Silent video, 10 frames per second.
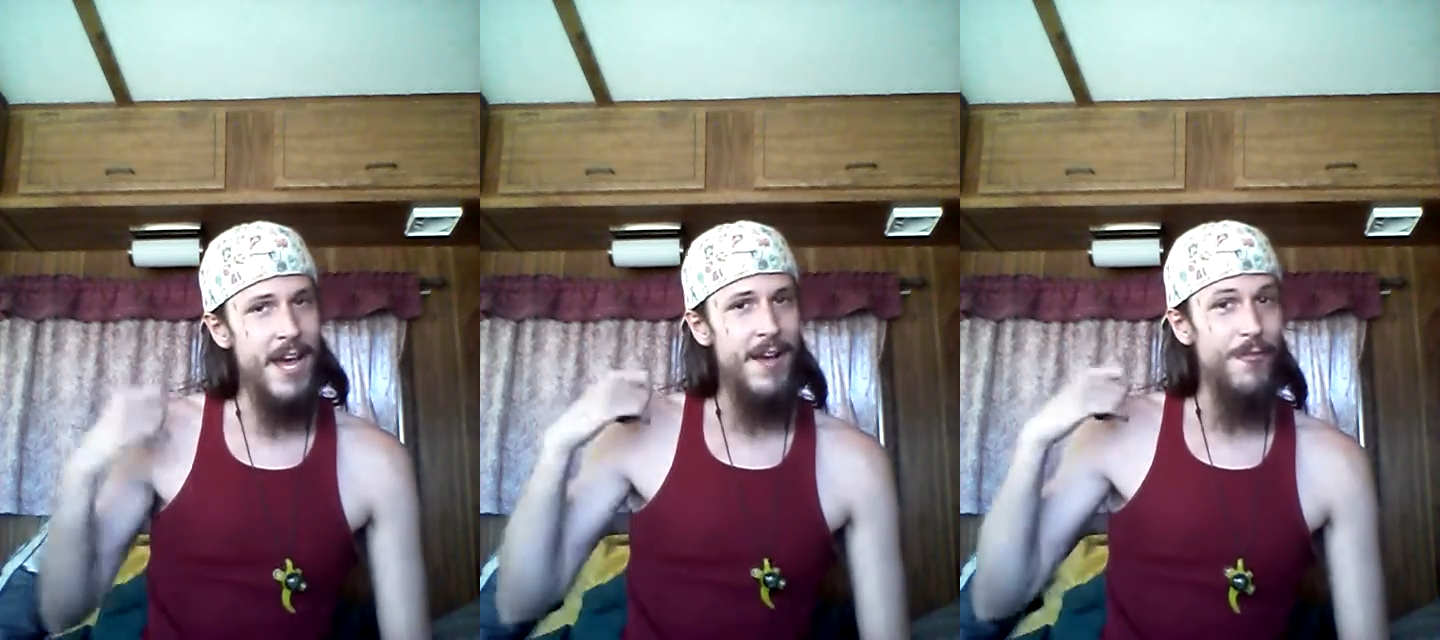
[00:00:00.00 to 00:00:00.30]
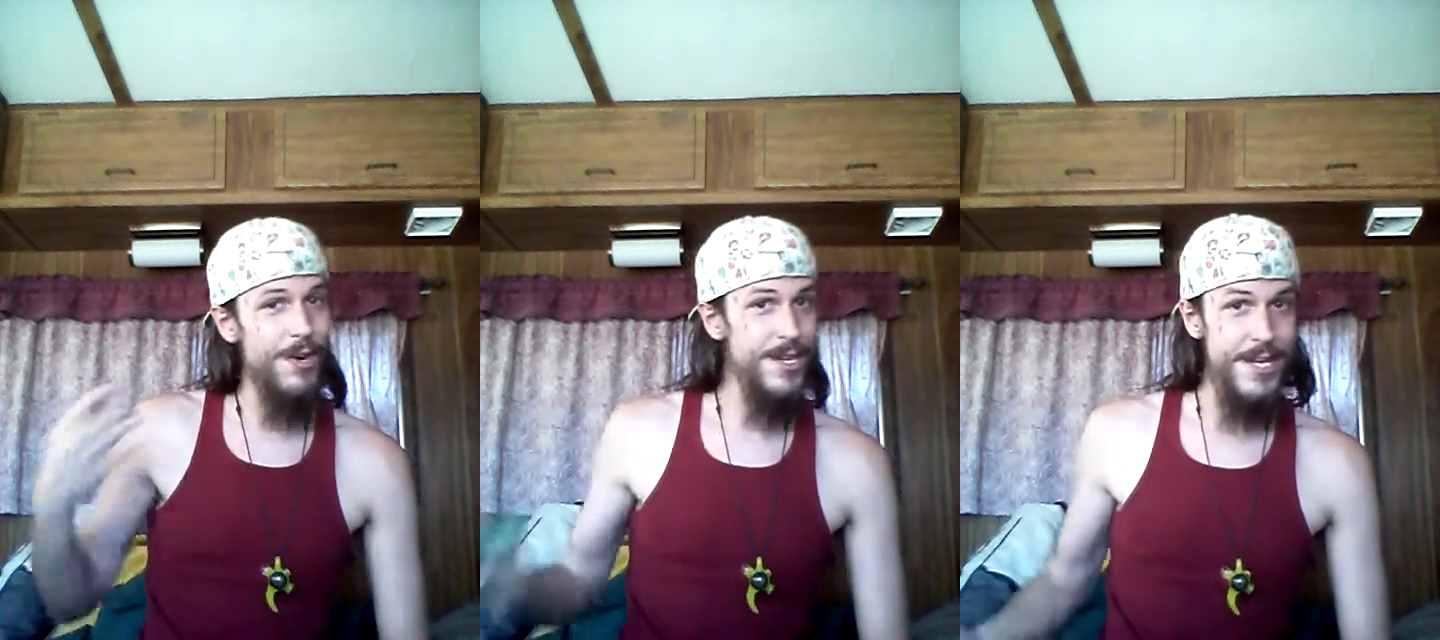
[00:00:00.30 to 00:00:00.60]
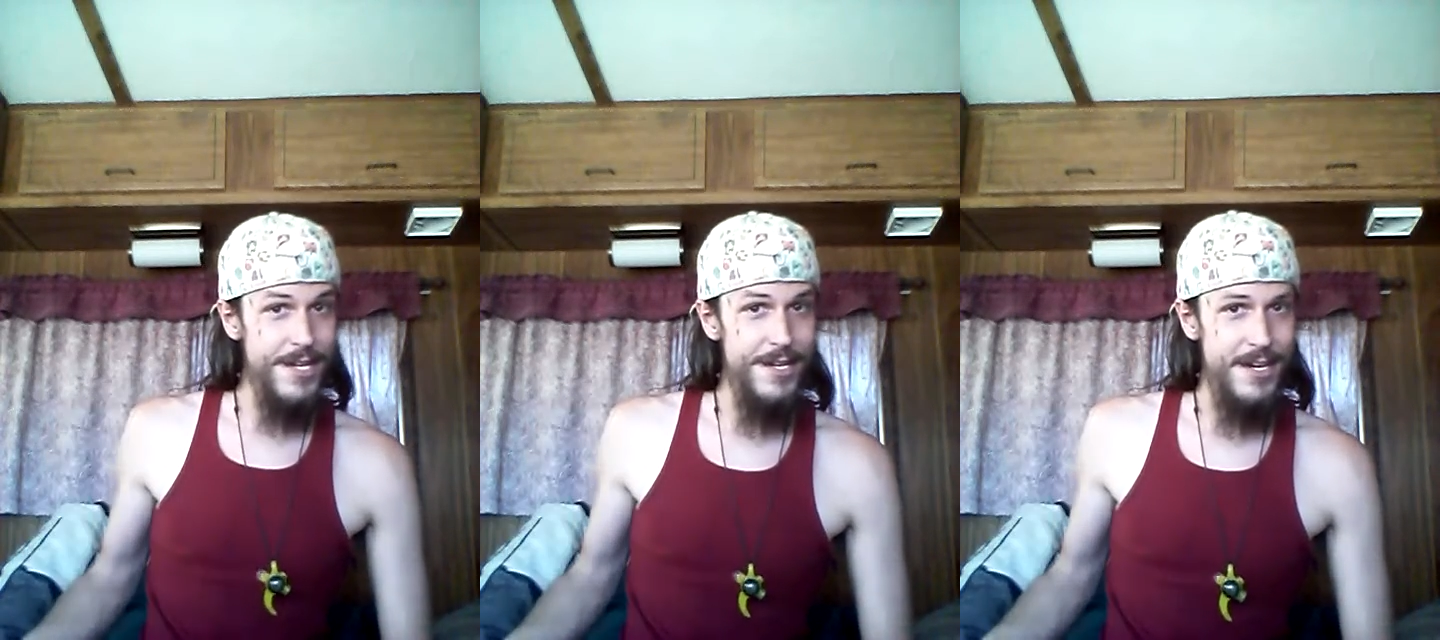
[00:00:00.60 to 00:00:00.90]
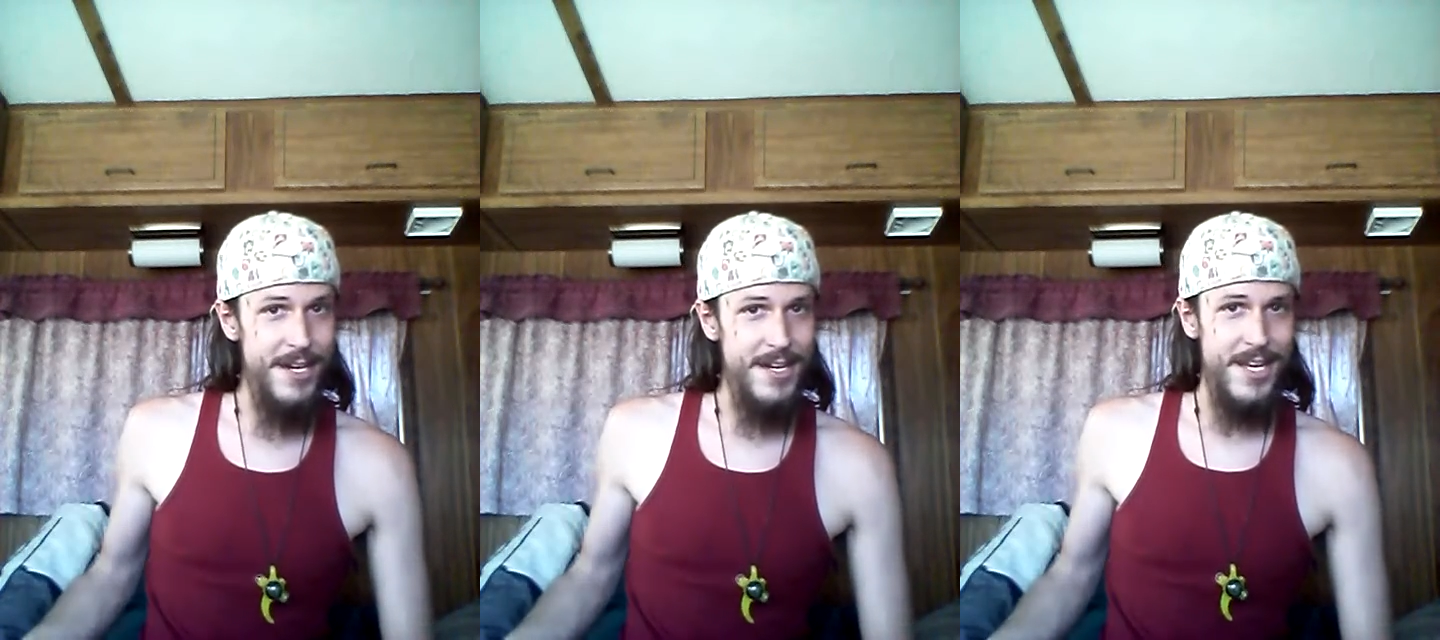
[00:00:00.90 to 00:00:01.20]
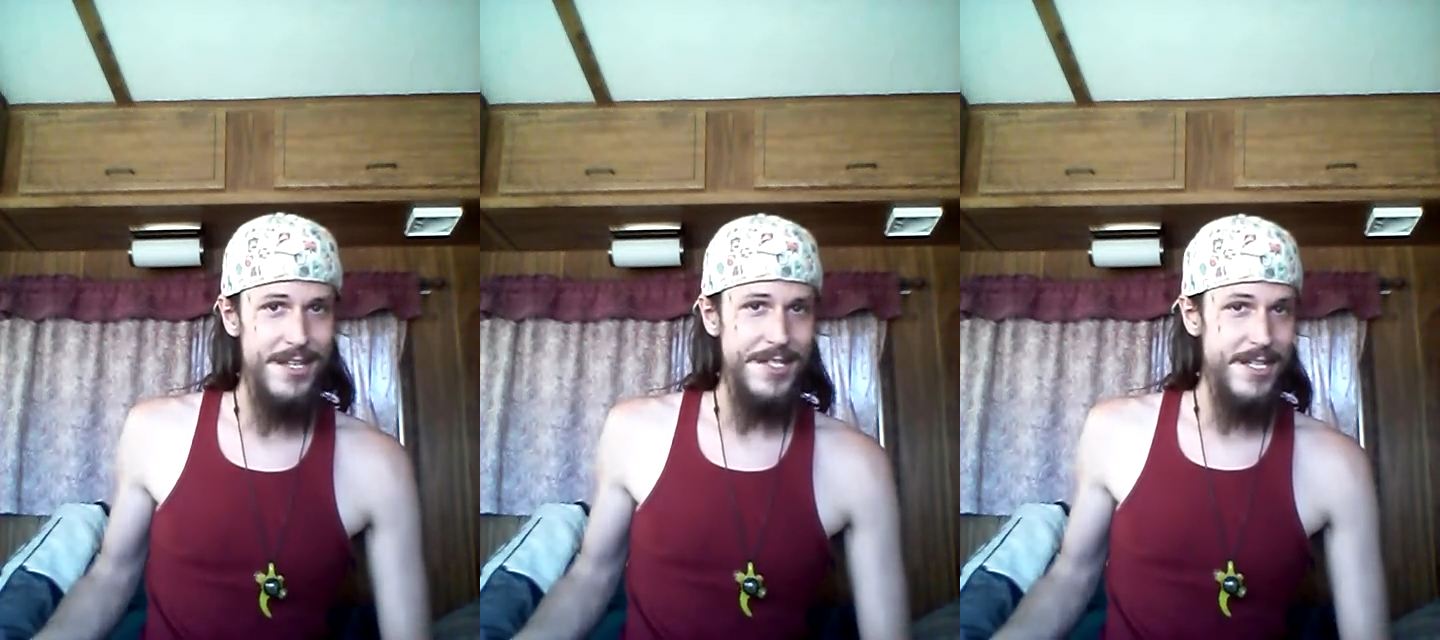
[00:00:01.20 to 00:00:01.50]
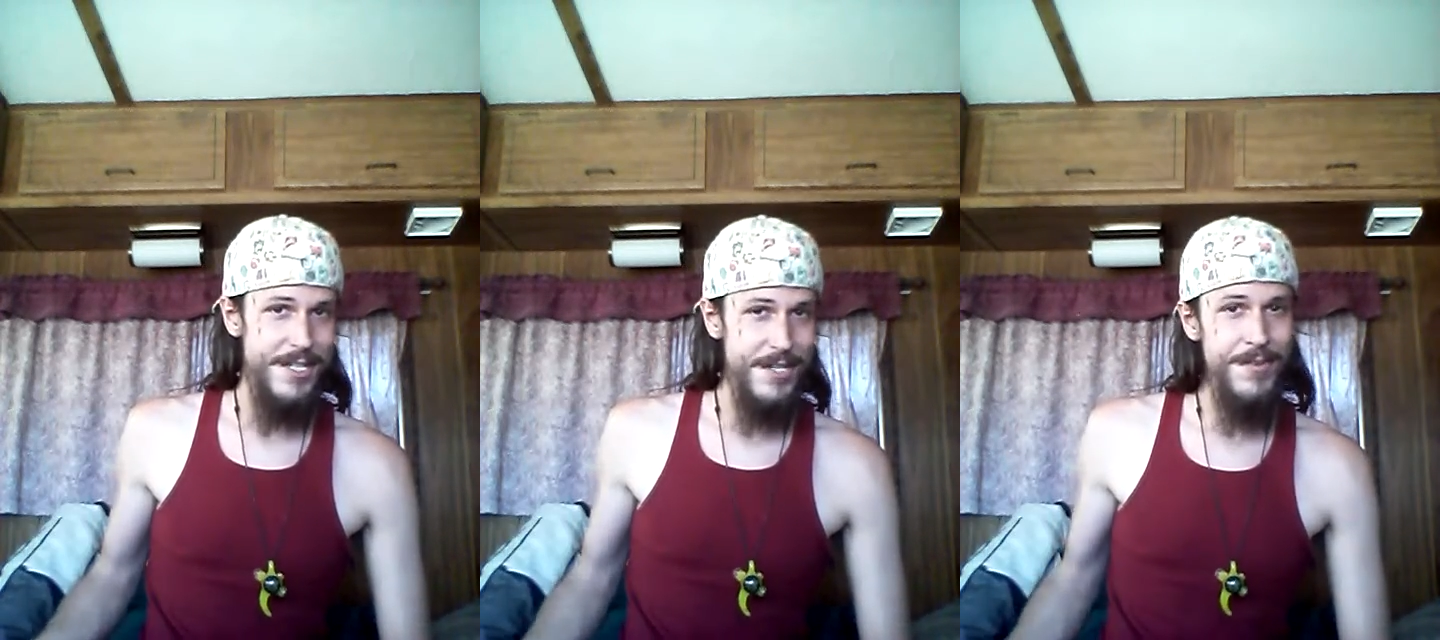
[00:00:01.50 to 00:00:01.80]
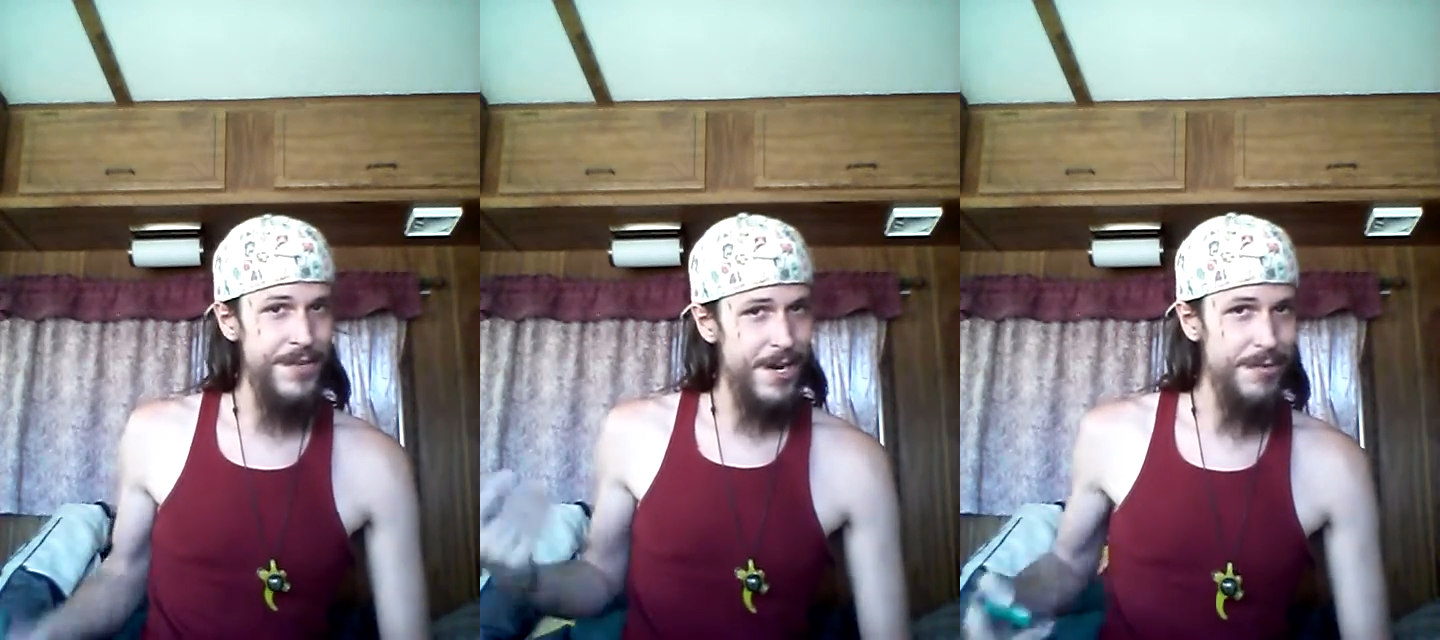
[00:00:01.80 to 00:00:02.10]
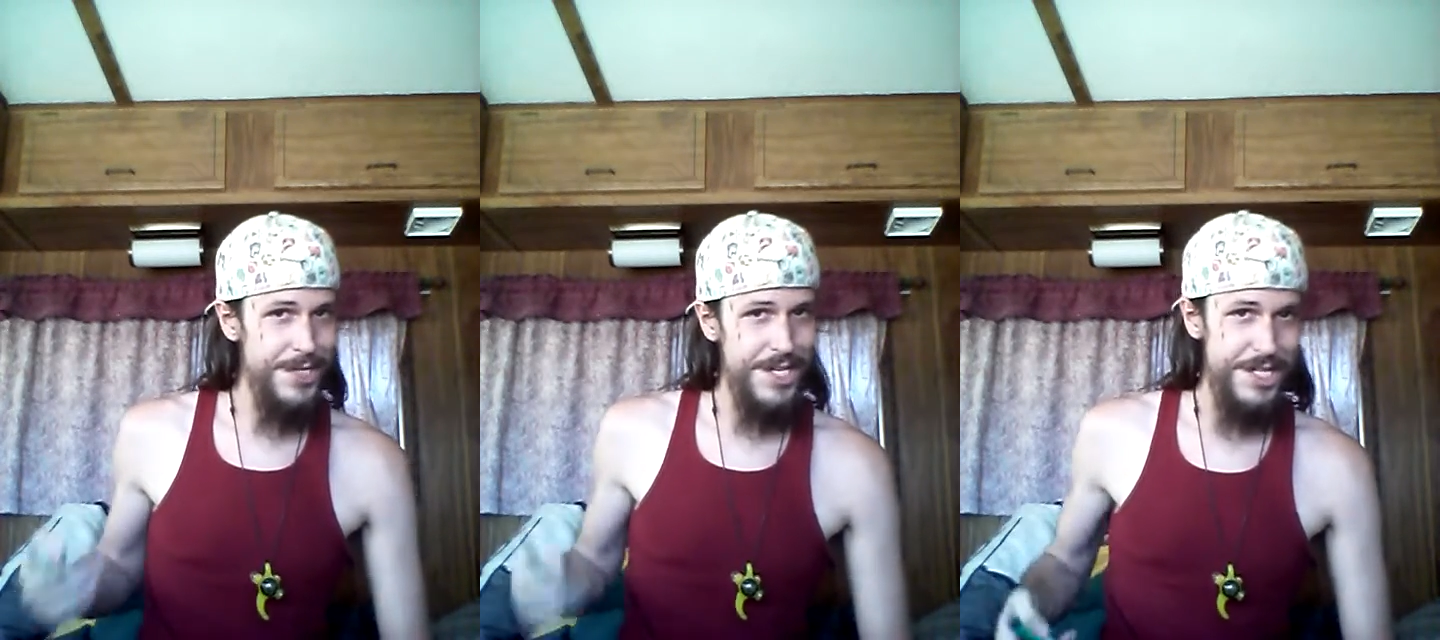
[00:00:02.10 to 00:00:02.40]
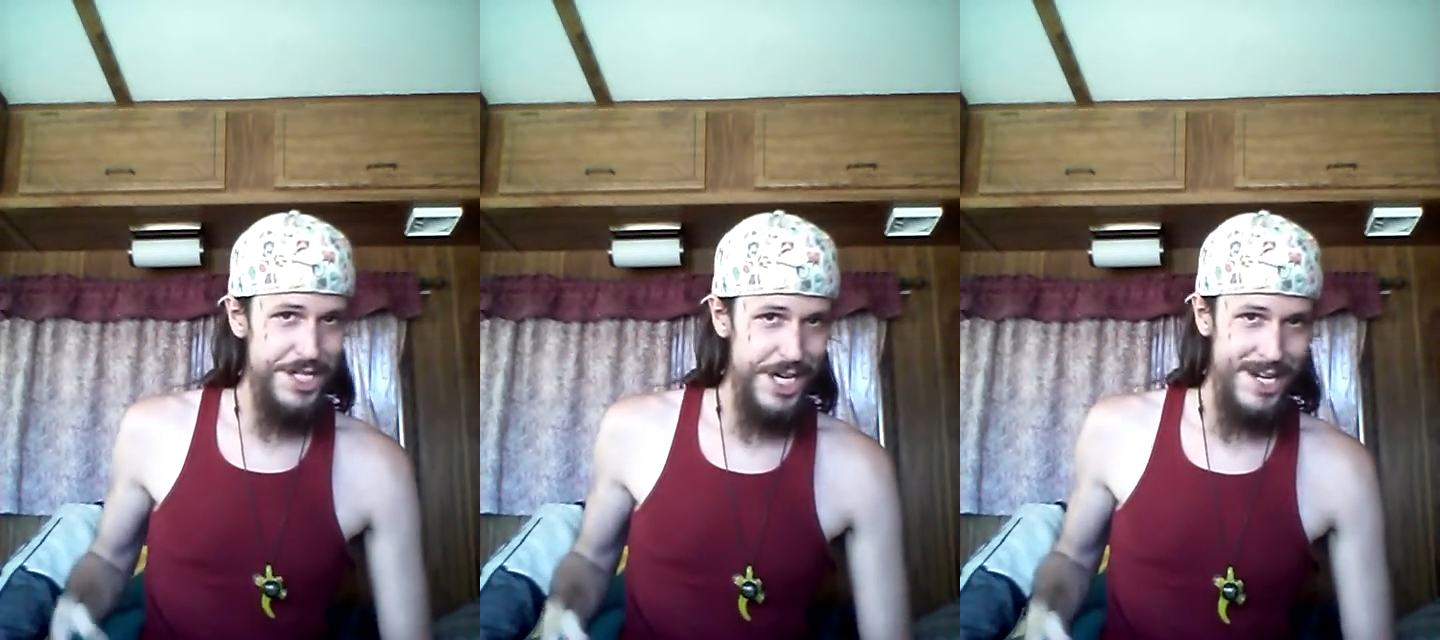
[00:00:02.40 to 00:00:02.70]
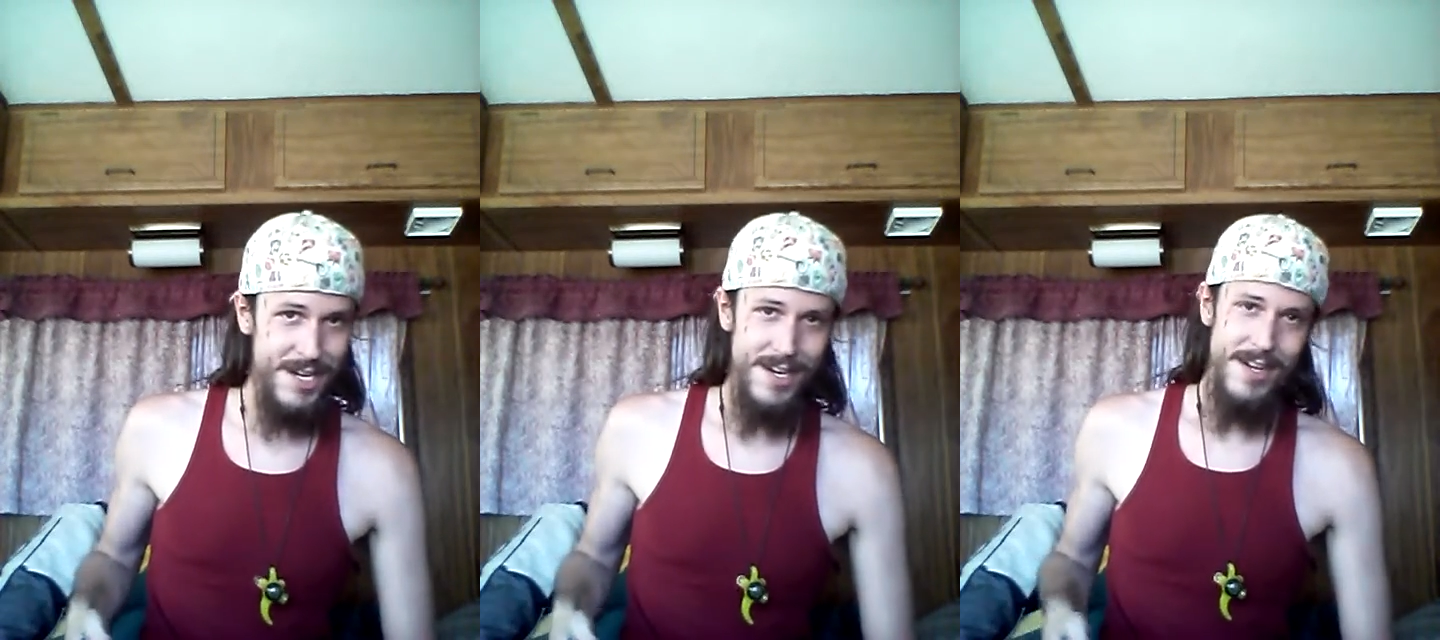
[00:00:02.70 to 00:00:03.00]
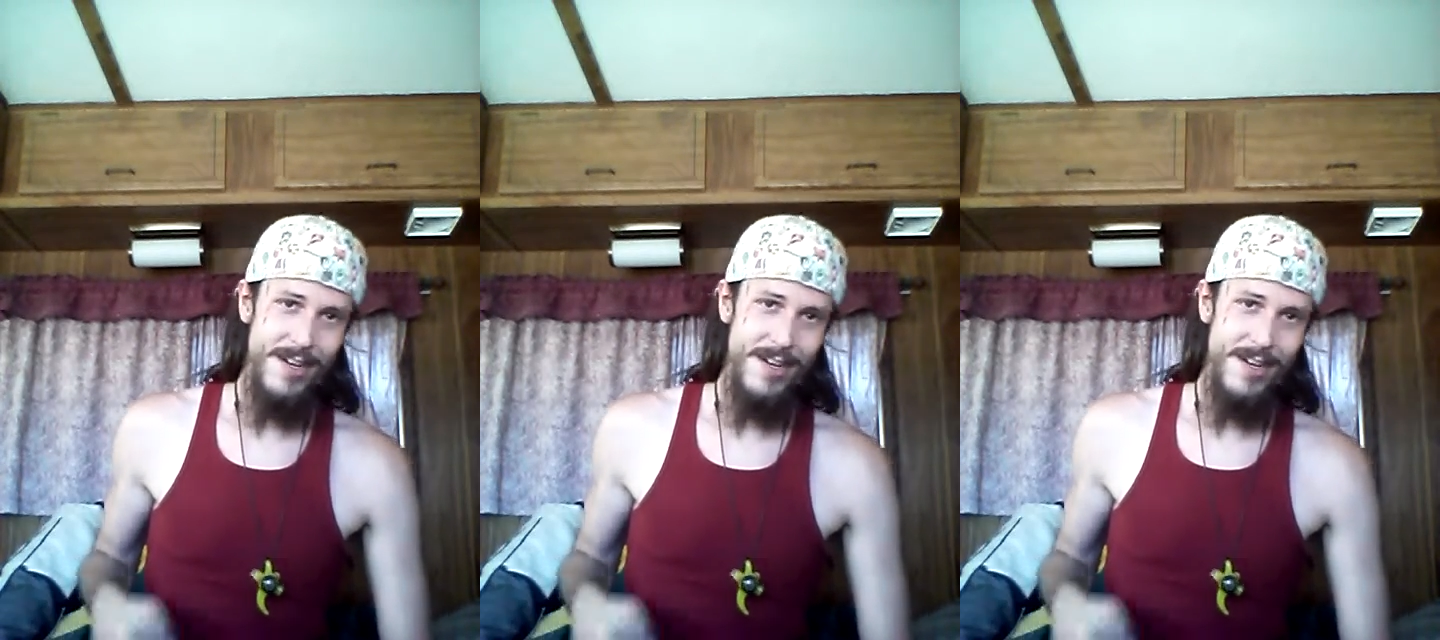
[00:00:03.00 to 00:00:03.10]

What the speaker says: and really good because the dude knows his shit.